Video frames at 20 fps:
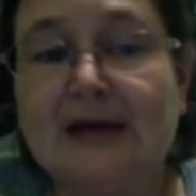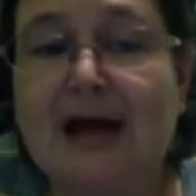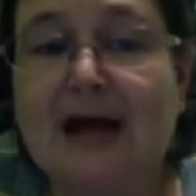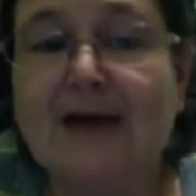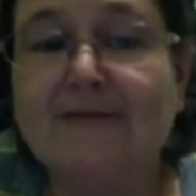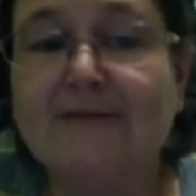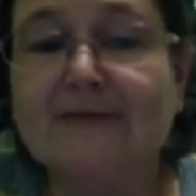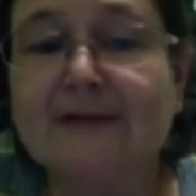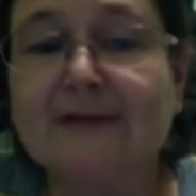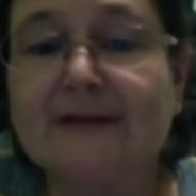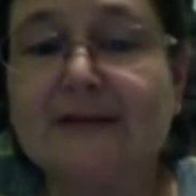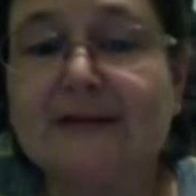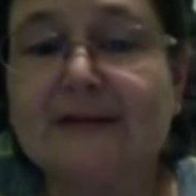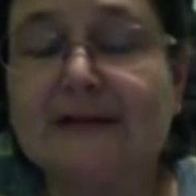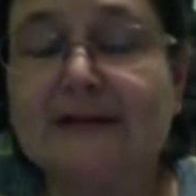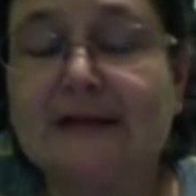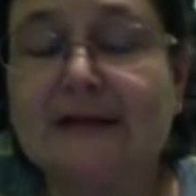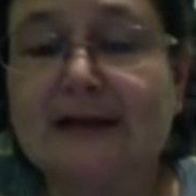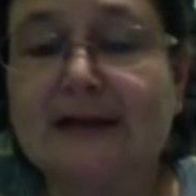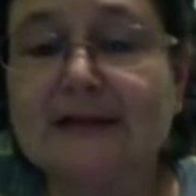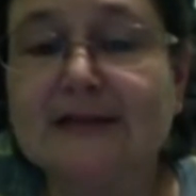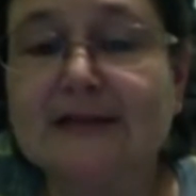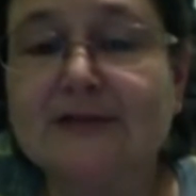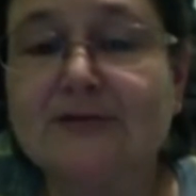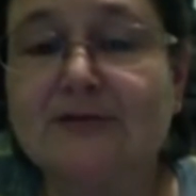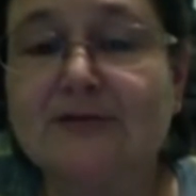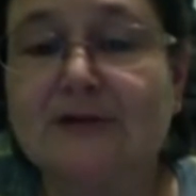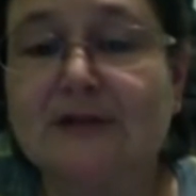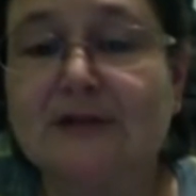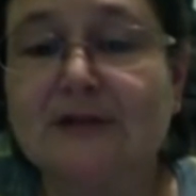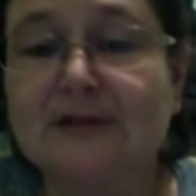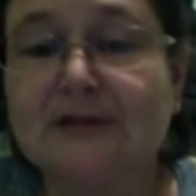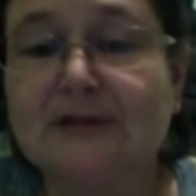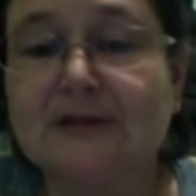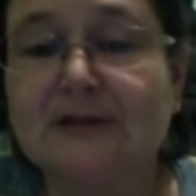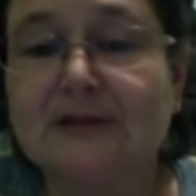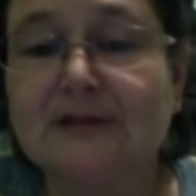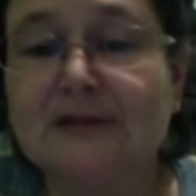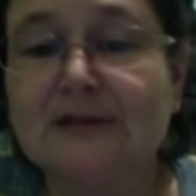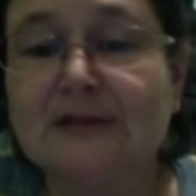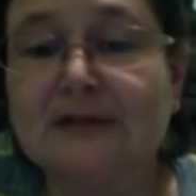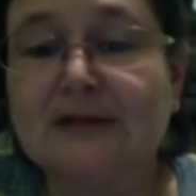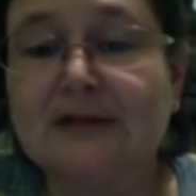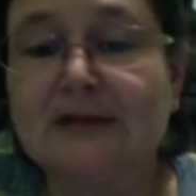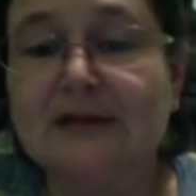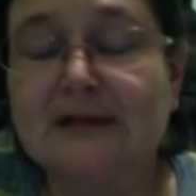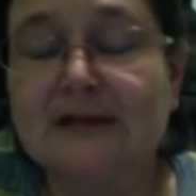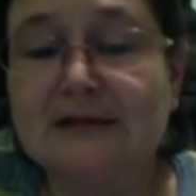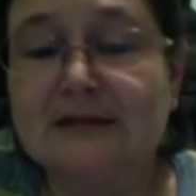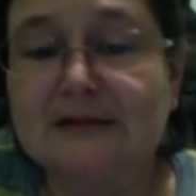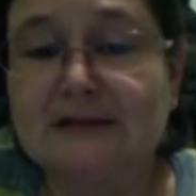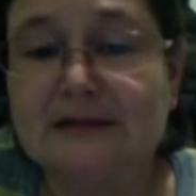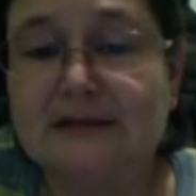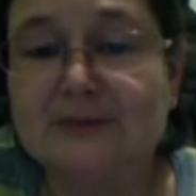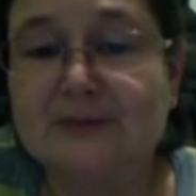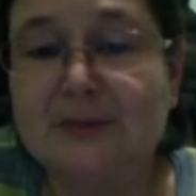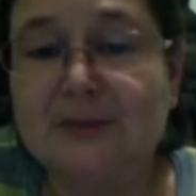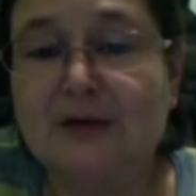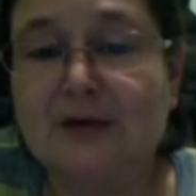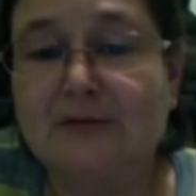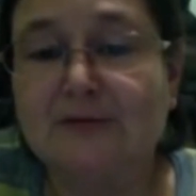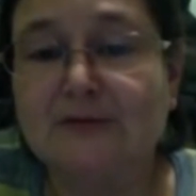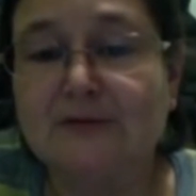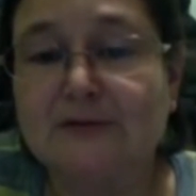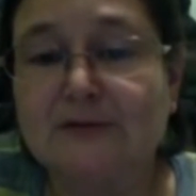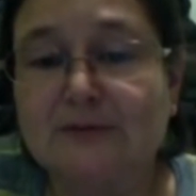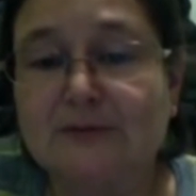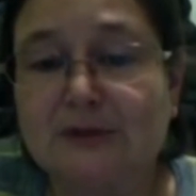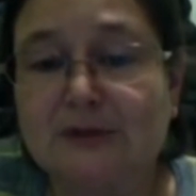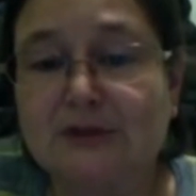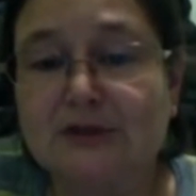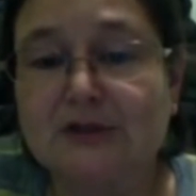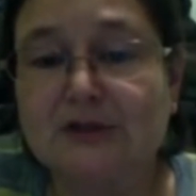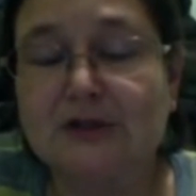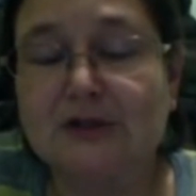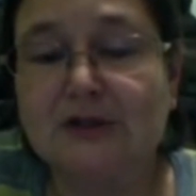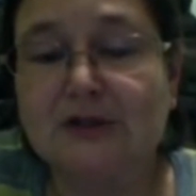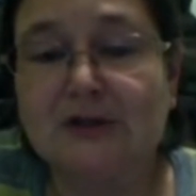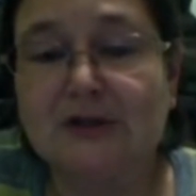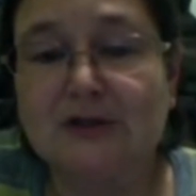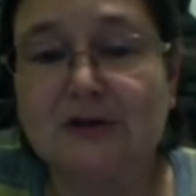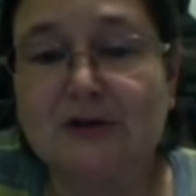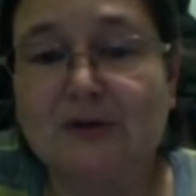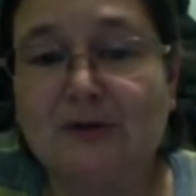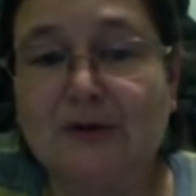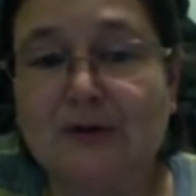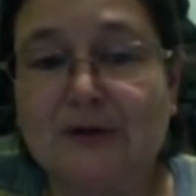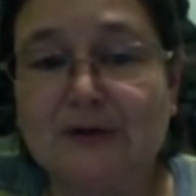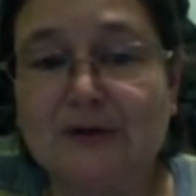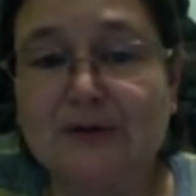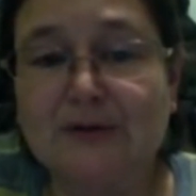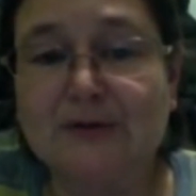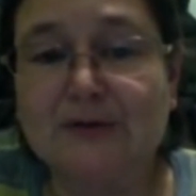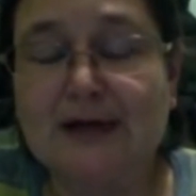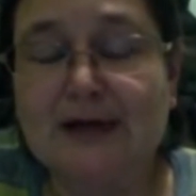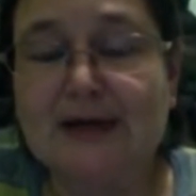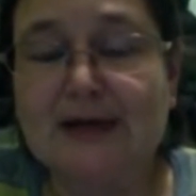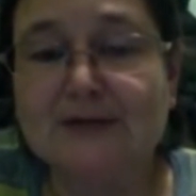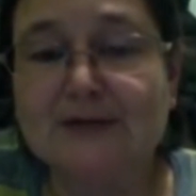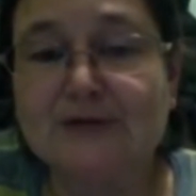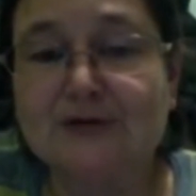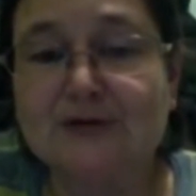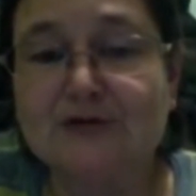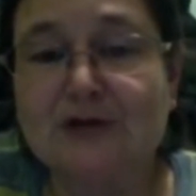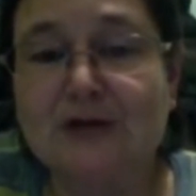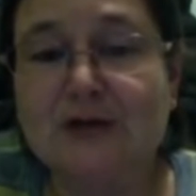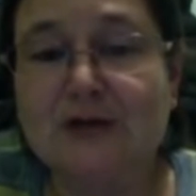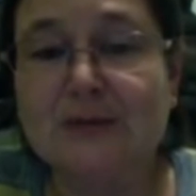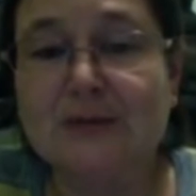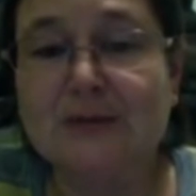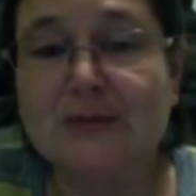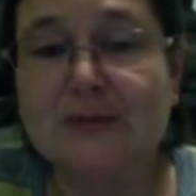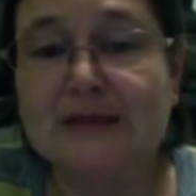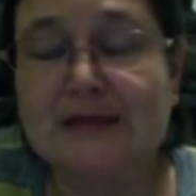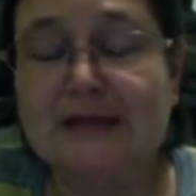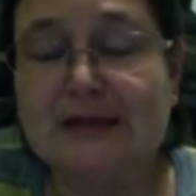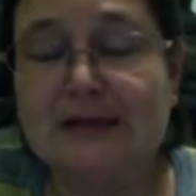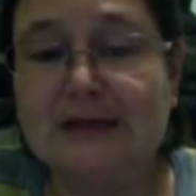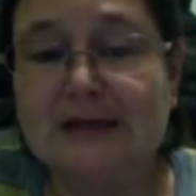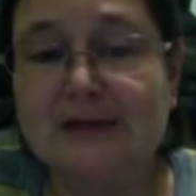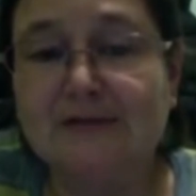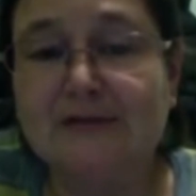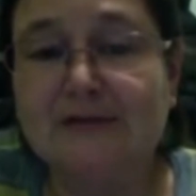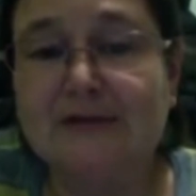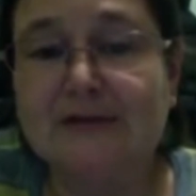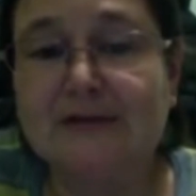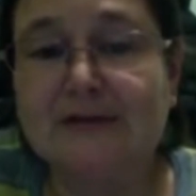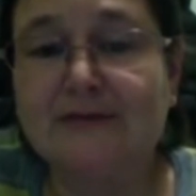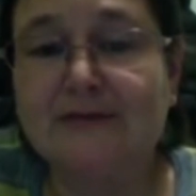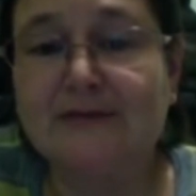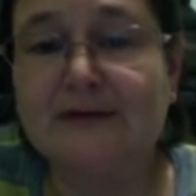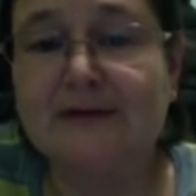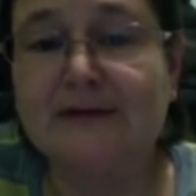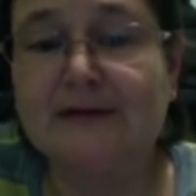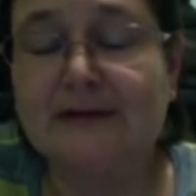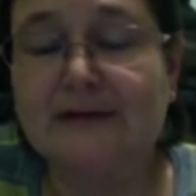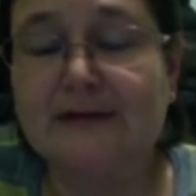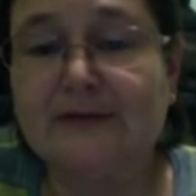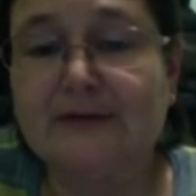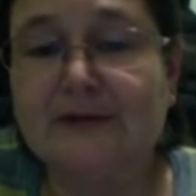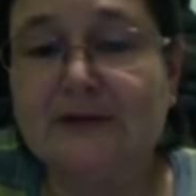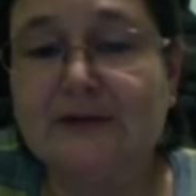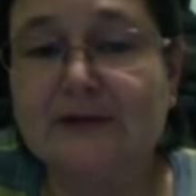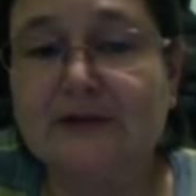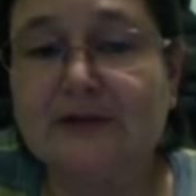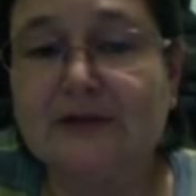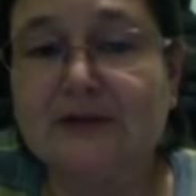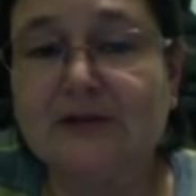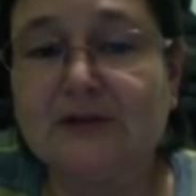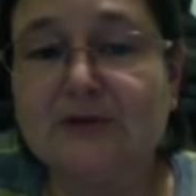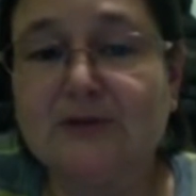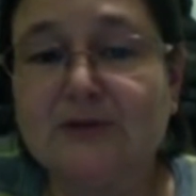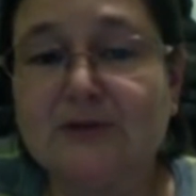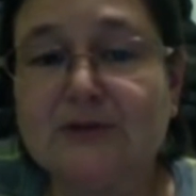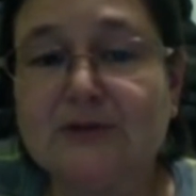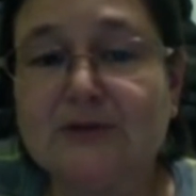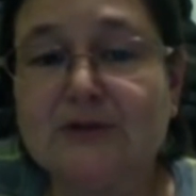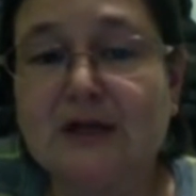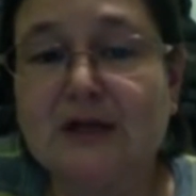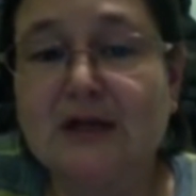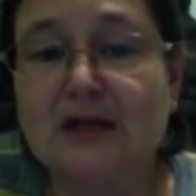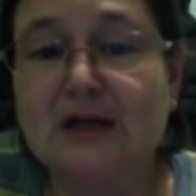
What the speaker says: Often the escort is the spouse, which going through cancer treatment and hearing difficult news,